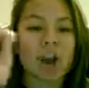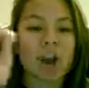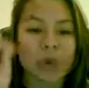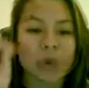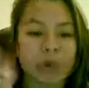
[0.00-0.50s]

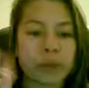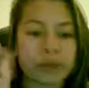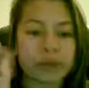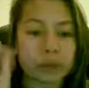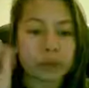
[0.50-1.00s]
a really
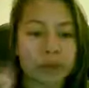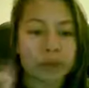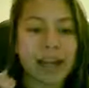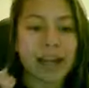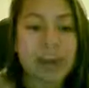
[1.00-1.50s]
girly,
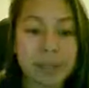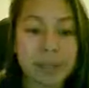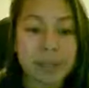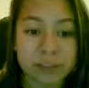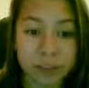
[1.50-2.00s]

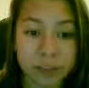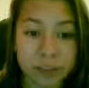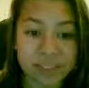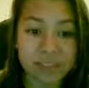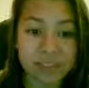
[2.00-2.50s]
high-pitched
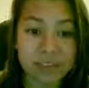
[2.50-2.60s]
voice.